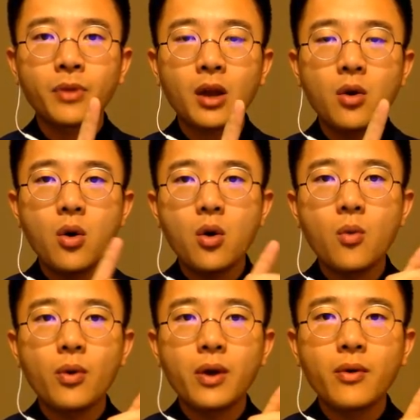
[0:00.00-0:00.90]
or
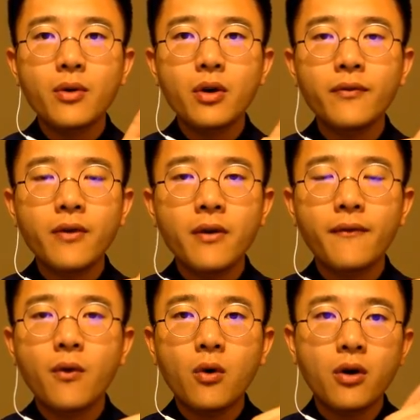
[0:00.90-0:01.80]
we will go
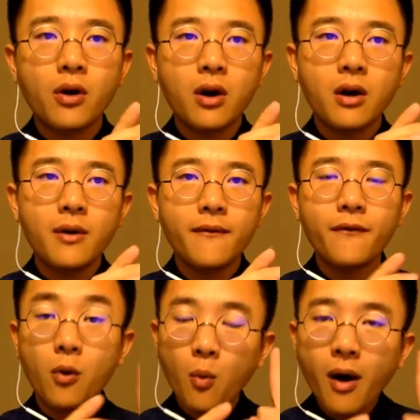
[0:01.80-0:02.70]
for
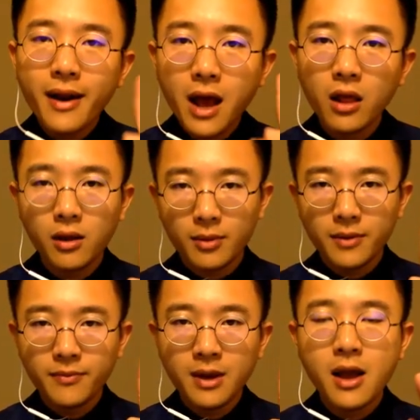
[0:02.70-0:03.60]
one element